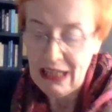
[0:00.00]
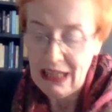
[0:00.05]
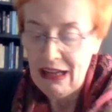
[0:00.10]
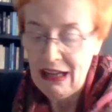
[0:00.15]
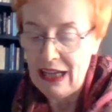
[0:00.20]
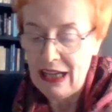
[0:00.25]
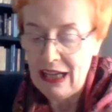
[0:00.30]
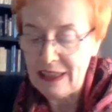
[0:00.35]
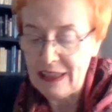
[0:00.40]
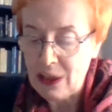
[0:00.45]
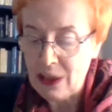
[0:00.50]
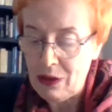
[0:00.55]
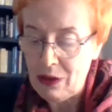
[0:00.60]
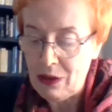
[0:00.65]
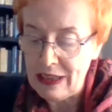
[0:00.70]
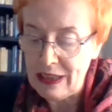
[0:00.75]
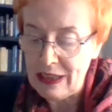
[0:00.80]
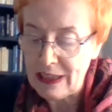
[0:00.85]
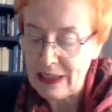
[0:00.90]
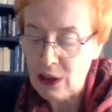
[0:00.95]
and so
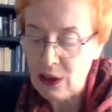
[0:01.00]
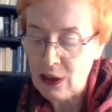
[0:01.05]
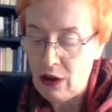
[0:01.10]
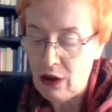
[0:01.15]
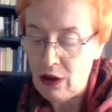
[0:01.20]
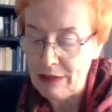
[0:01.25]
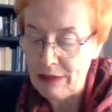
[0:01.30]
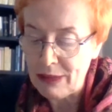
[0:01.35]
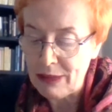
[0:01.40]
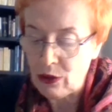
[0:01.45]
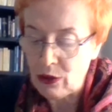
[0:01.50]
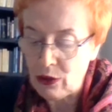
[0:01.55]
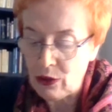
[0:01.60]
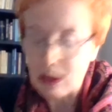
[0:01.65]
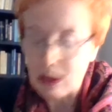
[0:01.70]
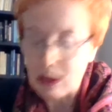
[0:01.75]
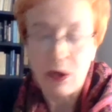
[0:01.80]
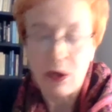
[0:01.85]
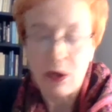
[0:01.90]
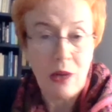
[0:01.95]
on, but
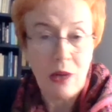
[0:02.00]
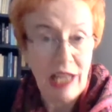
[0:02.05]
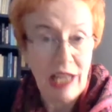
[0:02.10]
also